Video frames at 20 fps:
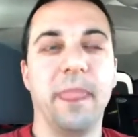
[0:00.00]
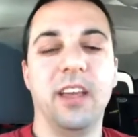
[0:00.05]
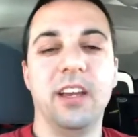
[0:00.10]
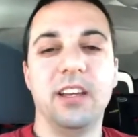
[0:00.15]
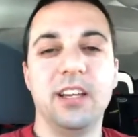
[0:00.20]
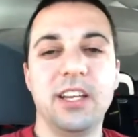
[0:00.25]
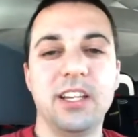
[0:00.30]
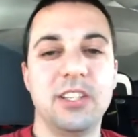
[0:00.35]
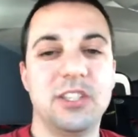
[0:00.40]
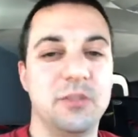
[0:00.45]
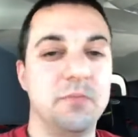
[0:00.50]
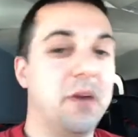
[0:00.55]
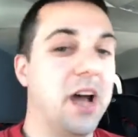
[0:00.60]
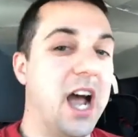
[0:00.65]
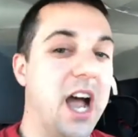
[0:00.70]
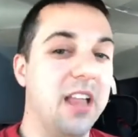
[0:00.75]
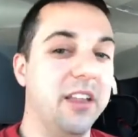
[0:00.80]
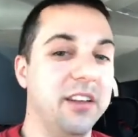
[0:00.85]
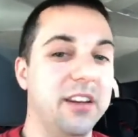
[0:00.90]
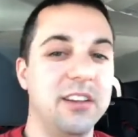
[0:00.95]
is
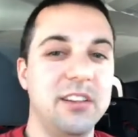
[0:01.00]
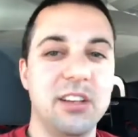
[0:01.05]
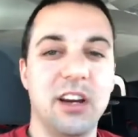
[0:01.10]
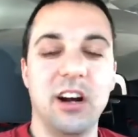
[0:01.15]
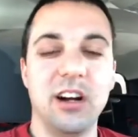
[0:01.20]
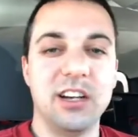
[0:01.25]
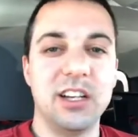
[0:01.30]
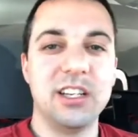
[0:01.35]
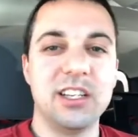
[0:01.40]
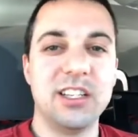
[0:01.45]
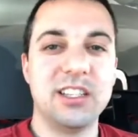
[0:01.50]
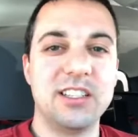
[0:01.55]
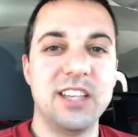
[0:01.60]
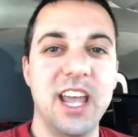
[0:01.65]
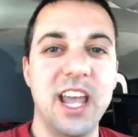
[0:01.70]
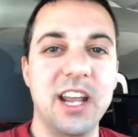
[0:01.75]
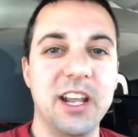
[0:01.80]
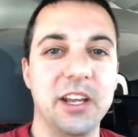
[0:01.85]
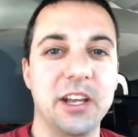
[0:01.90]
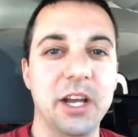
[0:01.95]
smiling and talking to
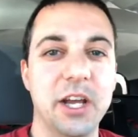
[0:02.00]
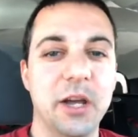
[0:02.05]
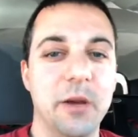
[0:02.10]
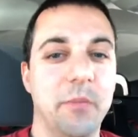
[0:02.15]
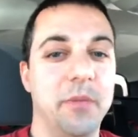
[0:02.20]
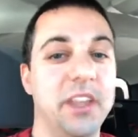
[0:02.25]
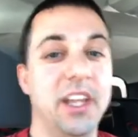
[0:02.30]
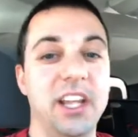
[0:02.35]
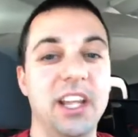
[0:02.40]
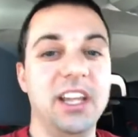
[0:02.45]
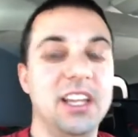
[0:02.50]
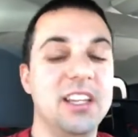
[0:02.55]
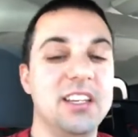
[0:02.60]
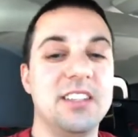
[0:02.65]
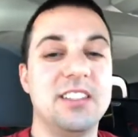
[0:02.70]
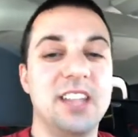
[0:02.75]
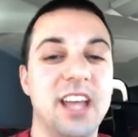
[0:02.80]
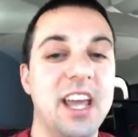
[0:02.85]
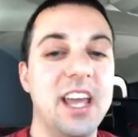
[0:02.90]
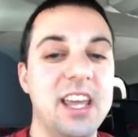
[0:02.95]
Santa, but they
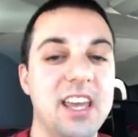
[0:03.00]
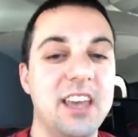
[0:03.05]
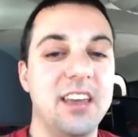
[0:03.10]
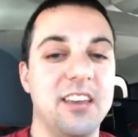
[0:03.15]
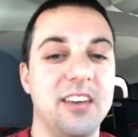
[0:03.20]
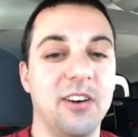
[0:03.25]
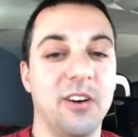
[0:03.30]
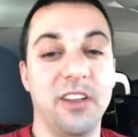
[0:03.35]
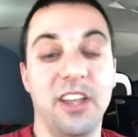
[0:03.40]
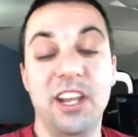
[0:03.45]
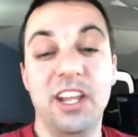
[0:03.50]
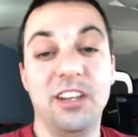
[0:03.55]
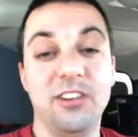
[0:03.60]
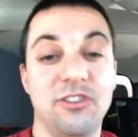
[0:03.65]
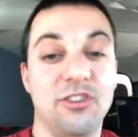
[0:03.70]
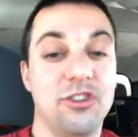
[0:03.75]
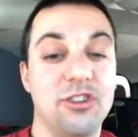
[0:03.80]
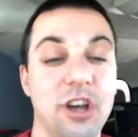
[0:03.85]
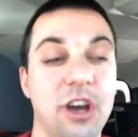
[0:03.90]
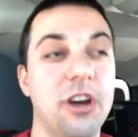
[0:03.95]
didn't
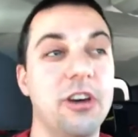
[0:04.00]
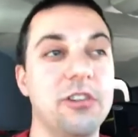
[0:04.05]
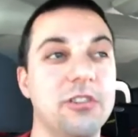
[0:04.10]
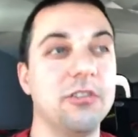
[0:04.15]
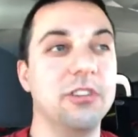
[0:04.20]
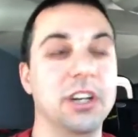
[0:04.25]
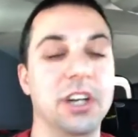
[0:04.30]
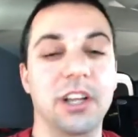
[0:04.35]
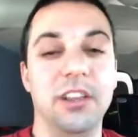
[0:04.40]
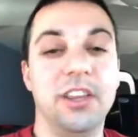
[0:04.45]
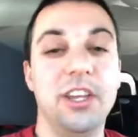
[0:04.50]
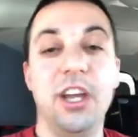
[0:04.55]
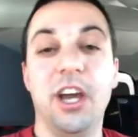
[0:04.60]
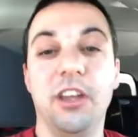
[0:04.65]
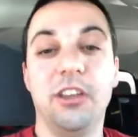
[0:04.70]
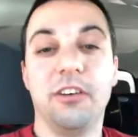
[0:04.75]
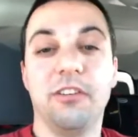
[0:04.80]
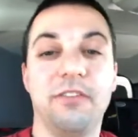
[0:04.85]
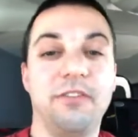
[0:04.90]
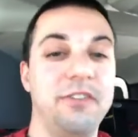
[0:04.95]
show the
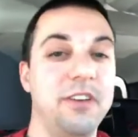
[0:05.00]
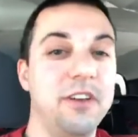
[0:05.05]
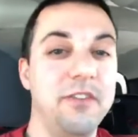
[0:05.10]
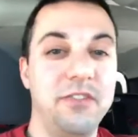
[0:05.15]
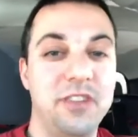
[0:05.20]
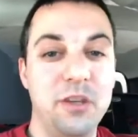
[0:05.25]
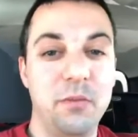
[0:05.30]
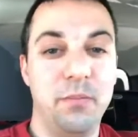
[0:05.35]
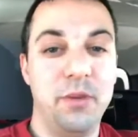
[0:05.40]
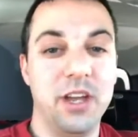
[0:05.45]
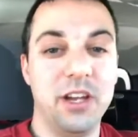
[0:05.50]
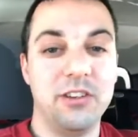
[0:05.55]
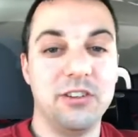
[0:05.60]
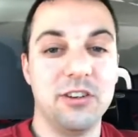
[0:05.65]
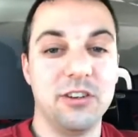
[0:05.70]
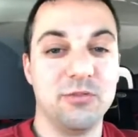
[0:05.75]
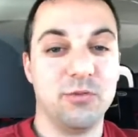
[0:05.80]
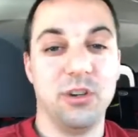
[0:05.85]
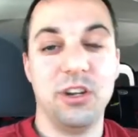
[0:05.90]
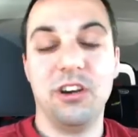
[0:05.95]
other 50
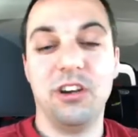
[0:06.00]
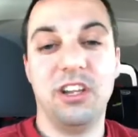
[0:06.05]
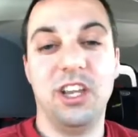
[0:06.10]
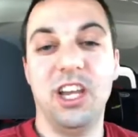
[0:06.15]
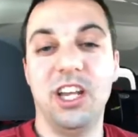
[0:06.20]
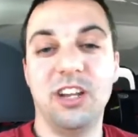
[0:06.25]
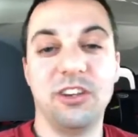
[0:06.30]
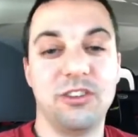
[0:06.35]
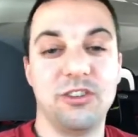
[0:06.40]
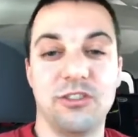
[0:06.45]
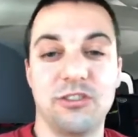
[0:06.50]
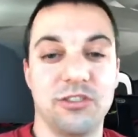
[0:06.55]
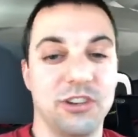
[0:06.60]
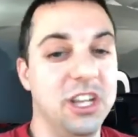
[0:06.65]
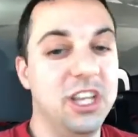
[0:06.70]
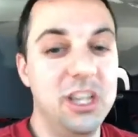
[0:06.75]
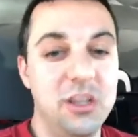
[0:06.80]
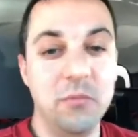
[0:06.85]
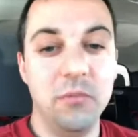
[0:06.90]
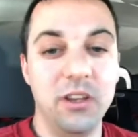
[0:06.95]
pictures where your kid is
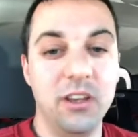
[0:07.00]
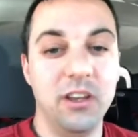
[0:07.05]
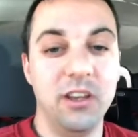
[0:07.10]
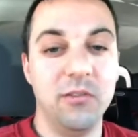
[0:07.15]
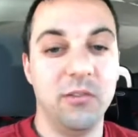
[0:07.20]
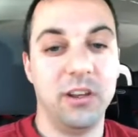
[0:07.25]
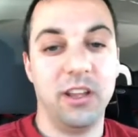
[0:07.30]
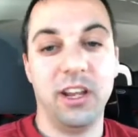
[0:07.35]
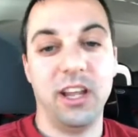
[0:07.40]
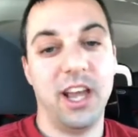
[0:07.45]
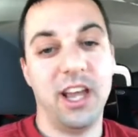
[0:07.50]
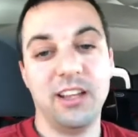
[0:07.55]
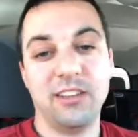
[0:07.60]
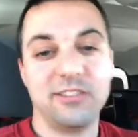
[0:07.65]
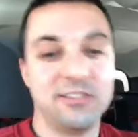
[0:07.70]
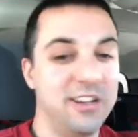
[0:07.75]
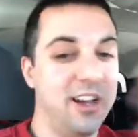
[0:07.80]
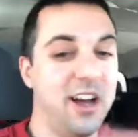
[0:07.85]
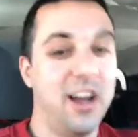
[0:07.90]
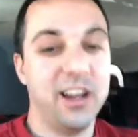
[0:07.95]
screaming, where they got
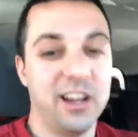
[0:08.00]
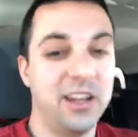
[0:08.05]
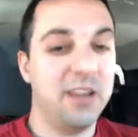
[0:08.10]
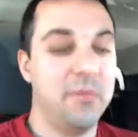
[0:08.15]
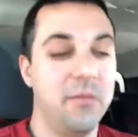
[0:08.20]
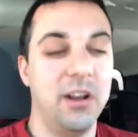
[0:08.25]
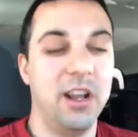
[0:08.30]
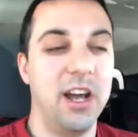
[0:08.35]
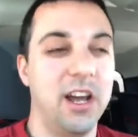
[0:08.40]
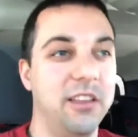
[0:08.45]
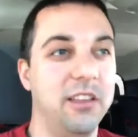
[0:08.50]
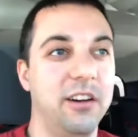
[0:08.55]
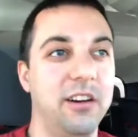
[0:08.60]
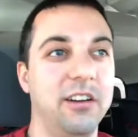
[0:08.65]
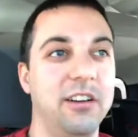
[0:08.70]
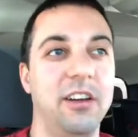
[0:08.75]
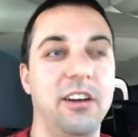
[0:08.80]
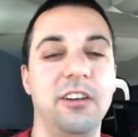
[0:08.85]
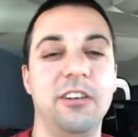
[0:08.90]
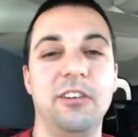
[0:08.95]
snot coming out their
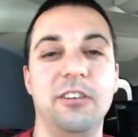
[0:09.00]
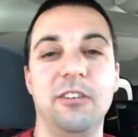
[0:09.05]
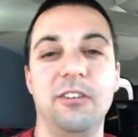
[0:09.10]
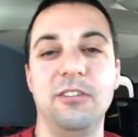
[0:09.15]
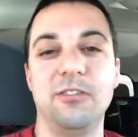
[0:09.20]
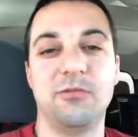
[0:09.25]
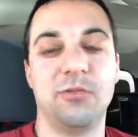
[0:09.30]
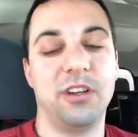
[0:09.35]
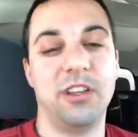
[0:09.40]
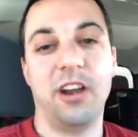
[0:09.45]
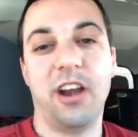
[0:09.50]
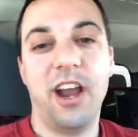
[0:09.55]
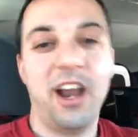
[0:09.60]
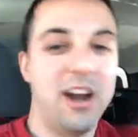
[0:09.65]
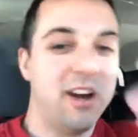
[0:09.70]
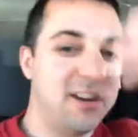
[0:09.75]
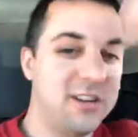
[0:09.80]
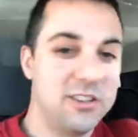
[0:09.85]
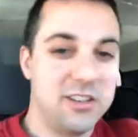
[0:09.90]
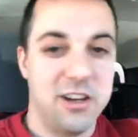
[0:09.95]
nose, where their
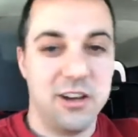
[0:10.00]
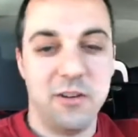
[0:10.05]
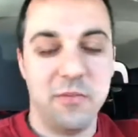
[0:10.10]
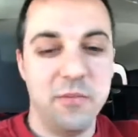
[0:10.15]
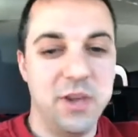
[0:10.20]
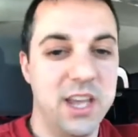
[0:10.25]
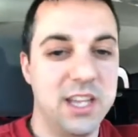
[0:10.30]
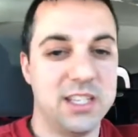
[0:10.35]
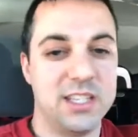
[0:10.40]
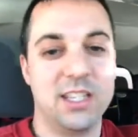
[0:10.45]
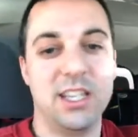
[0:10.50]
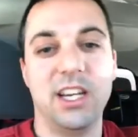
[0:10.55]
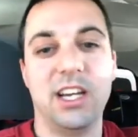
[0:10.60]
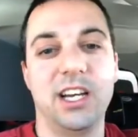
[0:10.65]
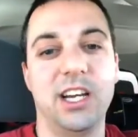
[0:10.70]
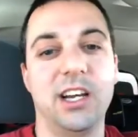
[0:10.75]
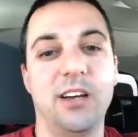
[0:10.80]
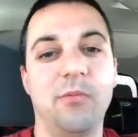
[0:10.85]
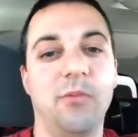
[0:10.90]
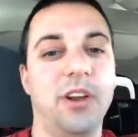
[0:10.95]
hair is all messed
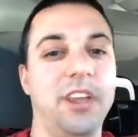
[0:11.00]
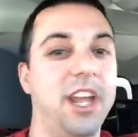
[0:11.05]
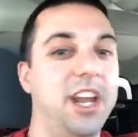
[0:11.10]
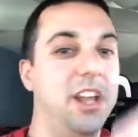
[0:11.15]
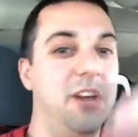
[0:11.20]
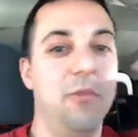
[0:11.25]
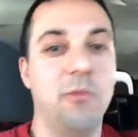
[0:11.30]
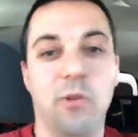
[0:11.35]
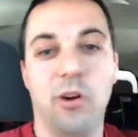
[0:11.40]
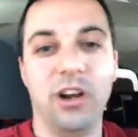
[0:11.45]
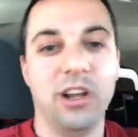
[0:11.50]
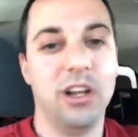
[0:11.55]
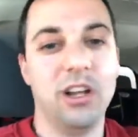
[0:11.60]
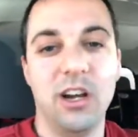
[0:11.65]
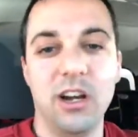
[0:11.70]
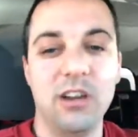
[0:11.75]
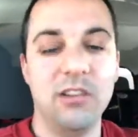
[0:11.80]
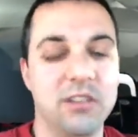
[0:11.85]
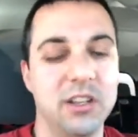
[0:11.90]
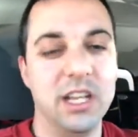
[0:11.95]
up, where they didn't want to
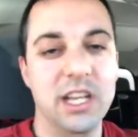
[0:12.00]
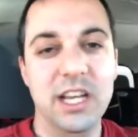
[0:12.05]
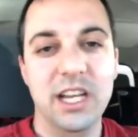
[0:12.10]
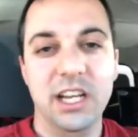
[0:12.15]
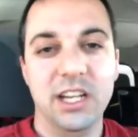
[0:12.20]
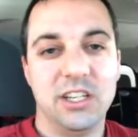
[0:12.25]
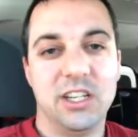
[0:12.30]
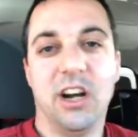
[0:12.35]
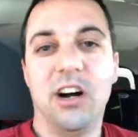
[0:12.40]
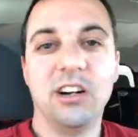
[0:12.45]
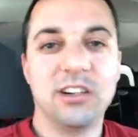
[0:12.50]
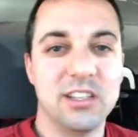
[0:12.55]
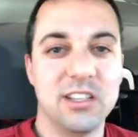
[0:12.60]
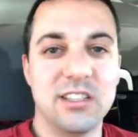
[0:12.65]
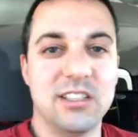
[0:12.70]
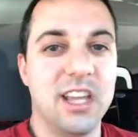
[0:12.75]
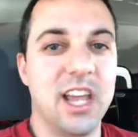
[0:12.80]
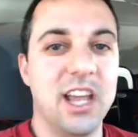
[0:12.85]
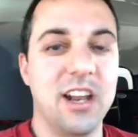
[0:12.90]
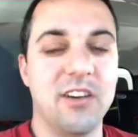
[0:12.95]
go and talk to
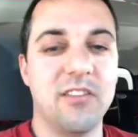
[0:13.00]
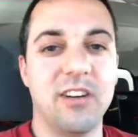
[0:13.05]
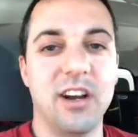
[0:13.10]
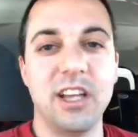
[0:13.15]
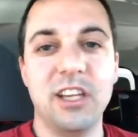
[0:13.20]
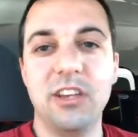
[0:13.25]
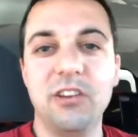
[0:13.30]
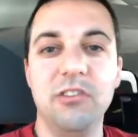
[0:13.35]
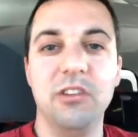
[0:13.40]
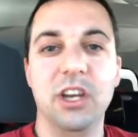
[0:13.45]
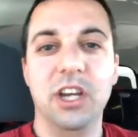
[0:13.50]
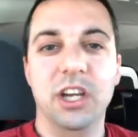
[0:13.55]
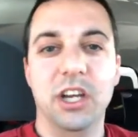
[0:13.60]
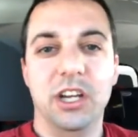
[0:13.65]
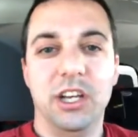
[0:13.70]
Santa, right?